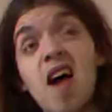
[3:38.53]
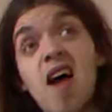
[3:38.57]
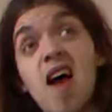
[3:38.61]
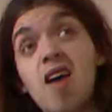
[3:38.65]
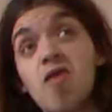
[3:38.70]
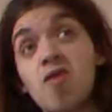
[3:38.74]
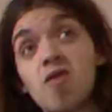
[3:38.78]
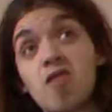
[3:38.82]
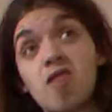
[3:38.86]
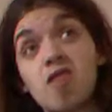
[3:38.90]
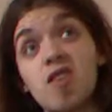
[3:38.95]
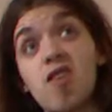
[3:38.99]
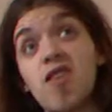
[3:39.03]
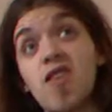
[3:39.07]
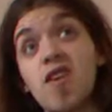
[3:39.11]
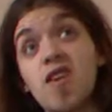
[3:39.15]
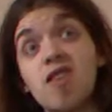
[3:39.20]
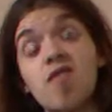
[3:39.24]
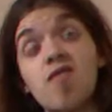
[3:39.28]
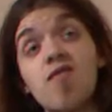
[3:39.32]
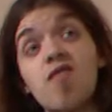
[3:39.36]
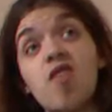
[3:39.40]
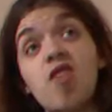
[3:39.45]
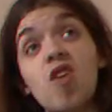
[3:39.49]

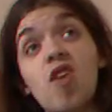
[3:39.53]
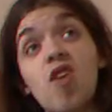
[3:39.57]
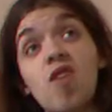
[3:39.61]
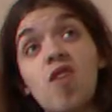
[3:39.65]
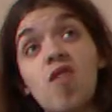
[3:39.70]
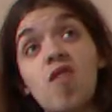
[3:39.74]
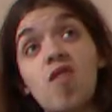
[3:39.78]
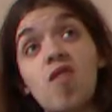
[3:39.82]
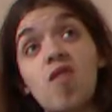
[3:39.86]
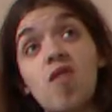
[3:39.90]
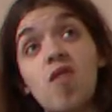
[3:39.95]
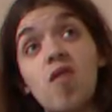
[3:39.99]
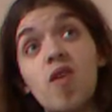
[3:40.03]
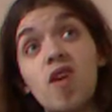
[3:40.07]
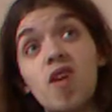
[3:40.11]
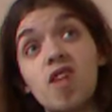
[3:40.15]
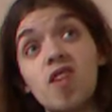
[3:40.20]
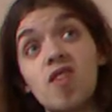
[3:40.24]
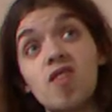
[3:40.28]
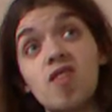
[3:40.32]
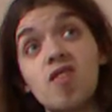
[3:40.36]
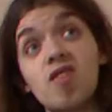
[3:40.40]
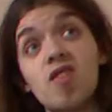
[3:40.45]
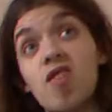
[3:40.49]
outside of
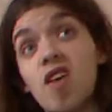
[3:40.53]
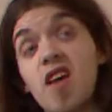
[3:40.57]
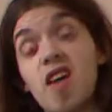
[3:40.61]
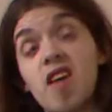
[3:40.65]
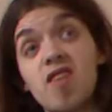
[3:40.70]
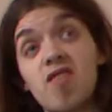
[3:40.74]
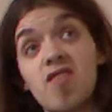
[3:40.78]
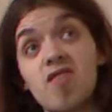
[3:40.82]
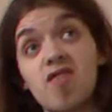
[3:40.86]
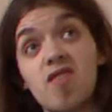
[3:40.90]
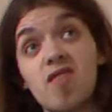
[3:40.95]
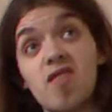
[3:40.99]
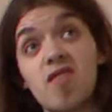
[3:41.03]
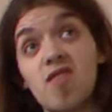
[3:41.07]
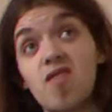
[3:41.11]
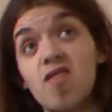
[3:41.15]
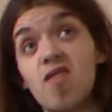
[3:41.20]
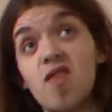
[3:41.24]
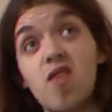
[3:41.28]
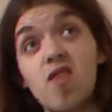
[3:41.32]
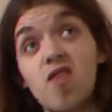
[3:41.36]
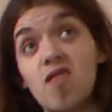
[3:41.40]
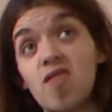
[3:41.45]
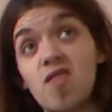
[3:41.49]
non-voice, non-entry,
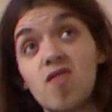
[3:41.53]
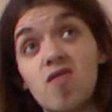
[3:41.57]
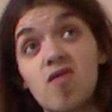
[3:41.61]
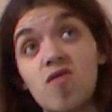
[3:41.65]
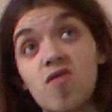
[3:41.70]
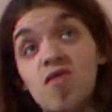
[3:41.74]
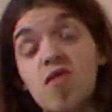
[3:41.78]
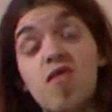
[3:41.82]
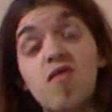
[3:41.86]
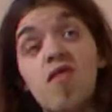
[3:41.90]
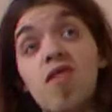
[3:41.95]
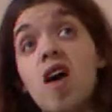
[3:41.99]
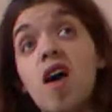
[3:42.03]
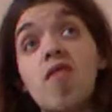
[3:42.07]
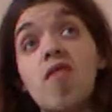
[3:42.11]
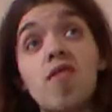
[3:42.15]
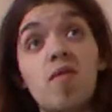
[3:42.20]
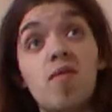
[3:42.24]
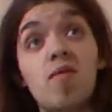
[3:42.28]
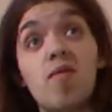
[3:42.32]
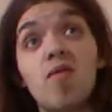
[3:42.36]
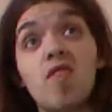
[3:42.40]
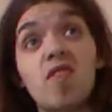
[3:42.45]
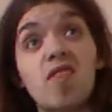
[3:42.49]
non-sort of
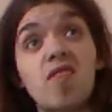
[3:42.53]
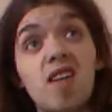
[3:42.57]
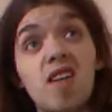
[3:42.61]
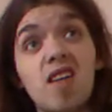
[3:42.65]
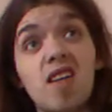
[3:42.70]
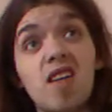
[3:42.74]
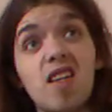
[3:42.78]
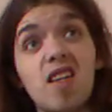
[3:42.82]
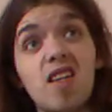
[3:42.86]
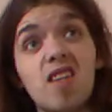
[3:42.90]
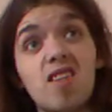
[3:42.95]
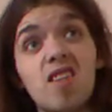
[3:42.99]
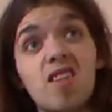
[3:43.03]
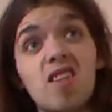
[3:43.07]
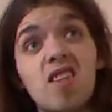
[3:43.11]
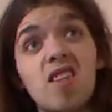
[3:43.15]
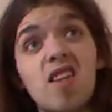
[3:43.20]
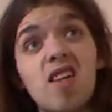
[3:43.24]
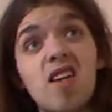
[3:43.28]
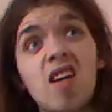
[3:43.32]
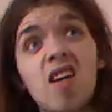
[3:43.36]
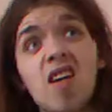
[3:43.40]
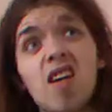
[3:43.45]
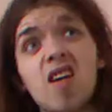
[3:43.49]
nothing protagonists.
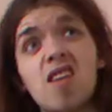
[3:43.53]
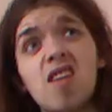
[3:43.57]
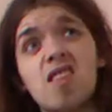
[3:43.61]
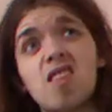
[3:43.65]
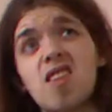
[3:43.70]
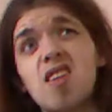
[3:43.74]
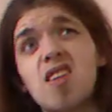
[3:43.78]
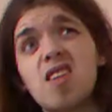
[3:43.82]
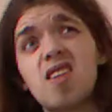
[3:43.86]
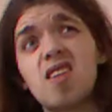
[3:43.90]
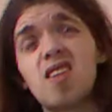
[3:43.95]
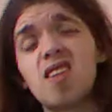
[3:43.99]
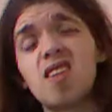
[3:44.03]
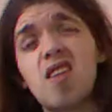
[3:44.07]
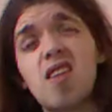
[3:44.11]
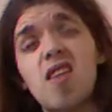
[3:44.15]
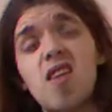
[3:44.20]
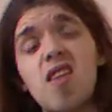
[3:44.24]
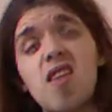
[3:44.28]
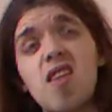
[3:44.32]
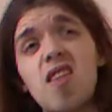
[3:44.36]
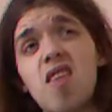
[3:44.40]
She's,